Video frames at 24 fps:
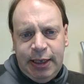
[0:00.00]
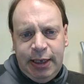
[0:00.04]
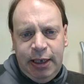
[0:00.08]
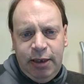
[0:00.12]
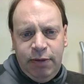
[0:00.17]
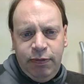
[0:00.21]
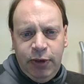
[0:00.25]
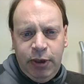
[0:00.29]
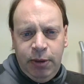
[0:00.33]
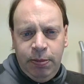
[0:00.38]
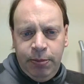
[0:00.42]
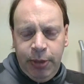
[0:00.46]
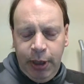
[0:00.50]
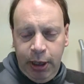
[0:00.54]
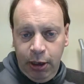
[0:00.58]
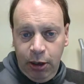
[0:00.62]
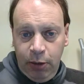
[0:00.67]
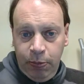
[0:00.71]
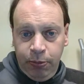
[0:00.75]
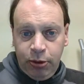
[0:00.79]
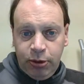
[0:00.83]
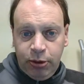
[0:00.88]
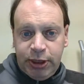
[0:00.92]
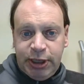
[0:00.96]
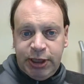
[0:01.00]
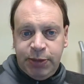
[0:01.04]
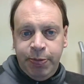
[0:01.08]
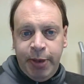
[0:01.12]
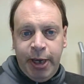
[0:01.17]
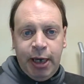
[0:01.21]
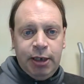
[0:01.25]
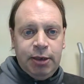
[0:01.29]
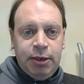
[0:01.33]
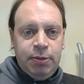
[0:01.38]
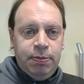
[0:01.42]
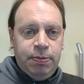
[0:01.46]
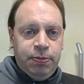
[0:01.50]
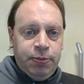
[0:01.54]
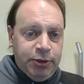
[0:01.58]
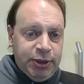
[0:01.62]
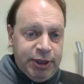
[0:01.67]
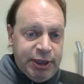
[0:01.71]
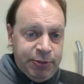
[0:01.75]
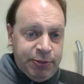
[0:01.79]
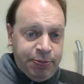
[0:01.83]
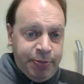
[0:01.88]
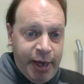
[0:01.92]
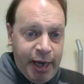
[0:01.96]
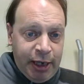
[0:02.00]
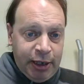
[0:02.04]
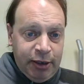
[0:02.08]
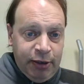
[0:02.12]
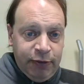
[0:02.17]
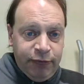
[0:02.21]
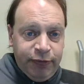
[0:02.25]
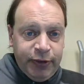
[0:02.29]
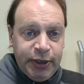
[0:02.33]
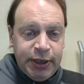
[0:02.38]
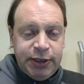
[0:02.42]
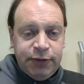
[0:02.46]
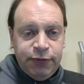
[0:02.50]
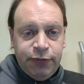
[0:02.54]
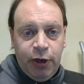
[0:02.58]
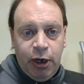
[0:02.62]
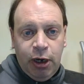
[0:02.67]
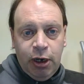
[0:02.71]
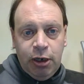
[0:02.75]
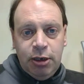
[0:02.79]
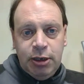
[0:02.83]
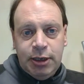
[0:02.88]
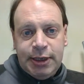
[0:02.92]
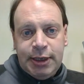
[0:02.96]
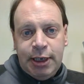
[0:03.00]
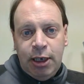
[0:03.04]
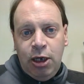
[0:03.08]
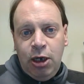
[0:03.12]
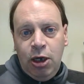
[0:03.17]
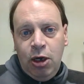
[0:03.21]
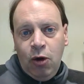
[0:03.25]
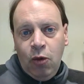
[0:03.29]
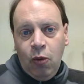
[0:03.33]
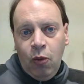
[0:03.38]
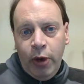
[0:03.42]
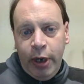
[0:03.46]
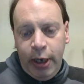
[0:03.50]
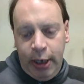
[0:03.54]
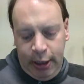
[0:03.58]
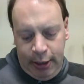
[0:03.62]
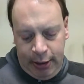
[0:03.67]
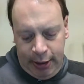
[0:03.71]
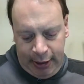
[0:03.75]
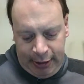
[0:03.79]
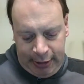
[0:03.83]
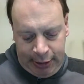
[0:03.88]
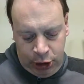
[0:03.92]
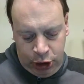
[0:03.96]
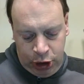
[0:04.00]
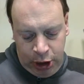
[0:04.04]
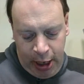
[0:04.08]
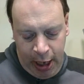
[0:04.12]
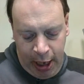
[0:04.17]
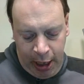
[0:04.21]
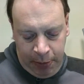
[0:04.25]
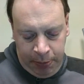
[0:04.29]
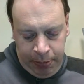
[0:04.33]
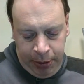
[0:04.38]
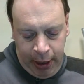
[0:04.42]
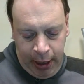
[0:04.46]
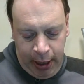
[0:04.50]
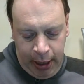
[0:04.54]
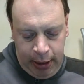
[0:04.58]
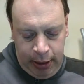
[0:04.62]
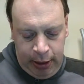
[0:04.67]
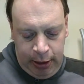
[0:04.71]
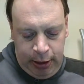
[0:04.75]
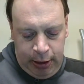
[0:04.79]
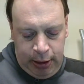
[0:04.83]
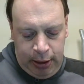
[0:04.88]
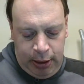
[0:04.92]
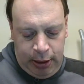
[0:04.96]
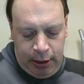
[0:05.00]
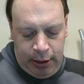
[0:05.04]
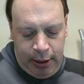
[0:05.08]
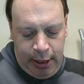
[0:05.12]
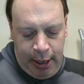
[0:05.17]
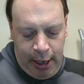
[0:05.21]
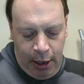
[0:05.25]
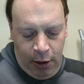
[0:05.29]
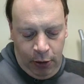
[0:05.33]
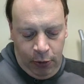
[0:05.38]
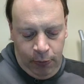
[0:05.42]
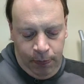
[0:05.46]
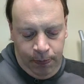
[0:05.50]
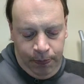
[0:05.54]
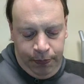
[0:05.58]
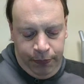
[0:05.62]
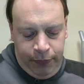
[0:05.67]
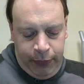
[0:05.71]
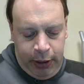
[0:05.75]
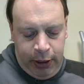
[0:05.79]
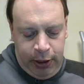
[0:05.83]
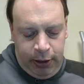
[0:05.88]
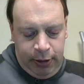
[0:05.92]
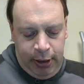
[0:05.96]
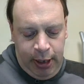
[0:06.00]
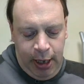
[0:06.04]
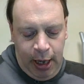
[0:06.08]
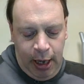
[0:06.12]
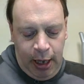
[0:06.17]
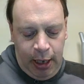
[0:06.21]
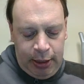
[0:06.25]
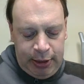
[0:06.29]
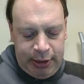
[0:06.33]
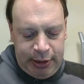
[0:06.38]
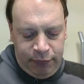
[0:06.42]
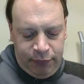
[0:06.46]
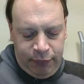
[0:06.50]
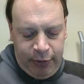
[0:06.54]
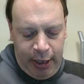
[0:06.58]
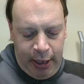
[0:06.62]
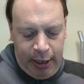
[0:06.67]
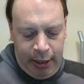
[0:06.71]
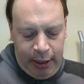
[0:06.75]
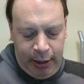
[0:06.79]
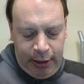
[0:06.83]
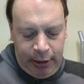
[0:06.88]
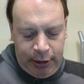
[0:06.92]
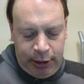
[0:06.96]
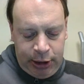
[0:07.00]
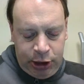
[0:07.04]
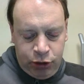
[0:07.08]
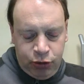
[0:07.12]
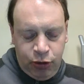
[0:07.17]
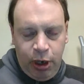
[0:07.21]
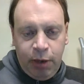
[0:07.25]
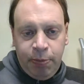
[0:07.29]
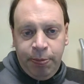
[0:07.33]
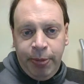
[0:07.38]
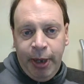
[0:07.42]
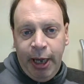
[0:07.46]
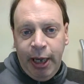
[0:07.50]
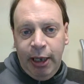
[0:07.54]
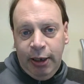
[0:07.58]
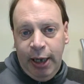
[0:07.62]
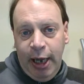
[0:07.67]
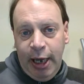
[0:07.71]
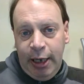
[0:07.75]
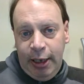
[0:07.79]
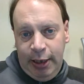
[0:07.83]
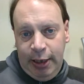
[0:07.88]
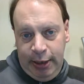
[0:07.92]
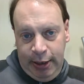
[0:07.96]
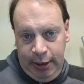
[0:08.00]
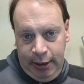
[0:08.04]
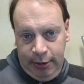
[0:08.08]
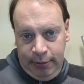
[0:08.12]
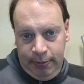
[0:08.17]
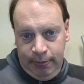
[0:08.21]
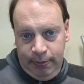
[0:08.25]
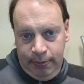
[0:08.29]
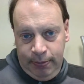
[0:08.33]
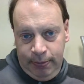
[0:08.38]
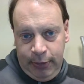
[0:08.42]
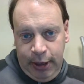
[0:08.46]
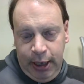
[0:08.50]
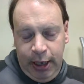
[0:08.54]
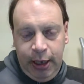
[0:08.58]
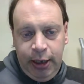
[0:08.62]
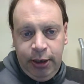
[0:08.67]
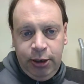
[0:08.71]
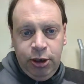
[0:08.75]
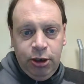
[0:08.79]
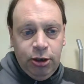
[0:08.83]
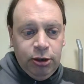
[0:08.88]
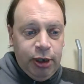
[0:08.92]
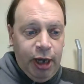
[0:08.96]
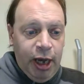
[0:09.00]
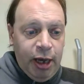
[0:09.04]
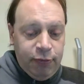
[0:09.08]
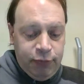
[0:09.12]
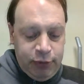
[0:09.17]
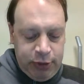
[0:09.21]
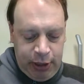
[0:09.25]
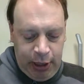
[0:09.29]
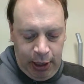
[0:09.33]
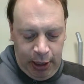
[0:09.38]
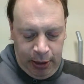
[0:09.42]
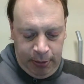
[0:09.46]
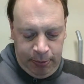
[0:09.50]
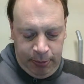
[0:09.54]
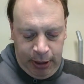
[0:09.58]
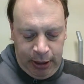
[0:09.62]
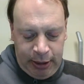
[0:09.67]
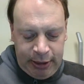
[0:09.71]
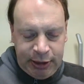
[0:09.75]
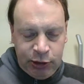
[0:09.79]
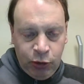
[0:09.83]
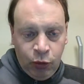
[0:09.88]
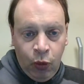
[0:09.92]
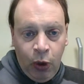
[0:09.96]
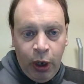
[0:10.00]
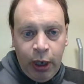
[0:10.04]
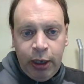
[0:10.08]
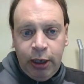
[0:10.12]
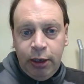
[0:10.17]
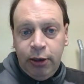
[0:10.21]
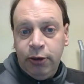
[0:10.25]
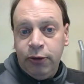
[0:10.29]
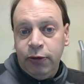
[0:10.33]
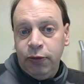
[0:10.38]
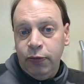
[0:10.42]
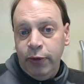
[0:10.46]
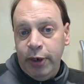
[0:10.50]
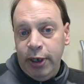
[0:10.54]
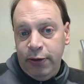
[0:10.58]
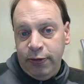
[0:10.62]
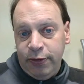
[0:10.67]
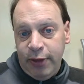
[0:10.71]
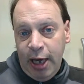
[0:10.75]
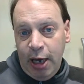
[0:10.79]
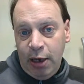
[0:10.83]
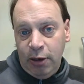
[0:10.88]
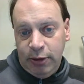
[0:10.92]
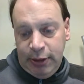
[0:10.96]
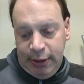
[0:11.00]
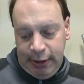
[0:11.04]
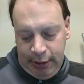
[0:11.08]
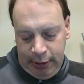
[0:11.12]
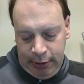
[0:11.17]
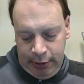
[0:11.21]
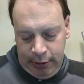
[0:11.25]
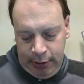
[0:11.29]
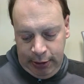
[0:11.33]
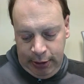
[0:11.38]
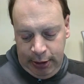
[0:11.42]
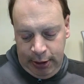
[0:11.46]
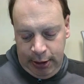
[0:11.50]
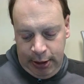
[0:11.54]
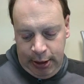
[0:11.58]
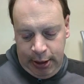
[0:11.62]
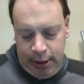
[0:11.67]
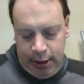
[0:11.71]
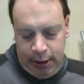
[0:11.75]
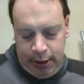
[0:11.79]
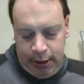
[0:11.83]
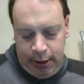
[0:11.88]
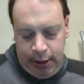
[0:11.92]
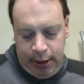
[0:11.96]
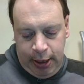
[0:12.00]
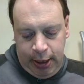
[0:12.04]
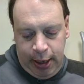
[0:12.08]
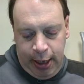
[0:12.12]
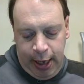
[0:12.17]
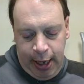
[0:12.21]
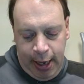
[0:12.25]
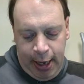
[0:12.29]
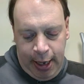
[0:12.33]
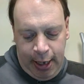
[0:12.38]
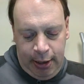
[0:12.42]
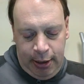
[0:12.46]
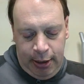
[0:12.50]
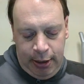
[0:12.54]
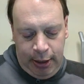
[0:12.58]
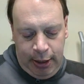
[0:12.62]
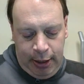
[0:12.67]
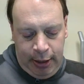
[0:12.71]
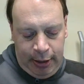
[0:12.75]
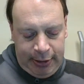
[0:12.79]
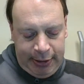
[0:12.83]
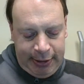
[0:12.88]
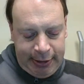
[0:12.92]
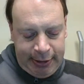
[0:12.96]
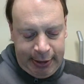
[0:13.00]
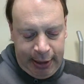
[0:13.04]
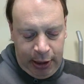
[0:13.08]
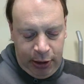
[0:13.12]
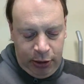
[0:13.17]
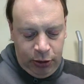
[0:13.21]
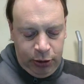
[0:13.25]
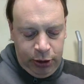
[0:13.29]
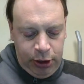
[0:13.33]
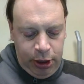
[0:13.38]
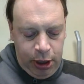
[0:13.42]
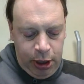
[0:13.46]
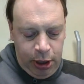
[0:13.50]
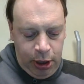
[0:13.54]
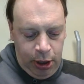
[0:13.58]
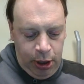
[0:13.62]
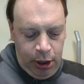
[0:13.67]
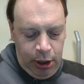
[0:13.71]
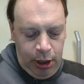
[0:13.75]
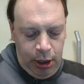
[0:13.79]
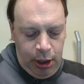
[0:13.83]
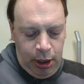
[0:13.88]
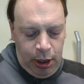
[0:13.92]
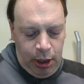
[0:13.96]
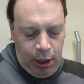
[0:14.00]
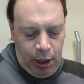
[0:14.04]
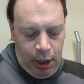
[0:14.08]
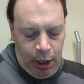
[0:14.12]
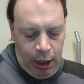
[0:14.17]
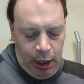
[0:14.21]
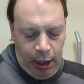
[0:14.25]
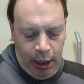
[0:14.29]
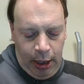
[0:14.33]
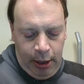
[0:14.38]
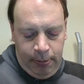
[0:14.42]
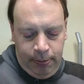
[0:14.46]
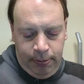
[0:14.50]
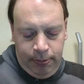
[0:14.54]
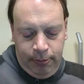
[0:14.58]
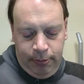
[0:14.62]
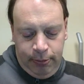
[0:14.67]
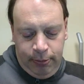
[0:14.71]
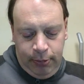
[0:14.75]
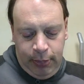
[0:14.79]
in even bigger perspective as far as winning this jackpot, now, the odds of getting struck by lightning in your lifetime is 1 in 3,000. And in a single year, 1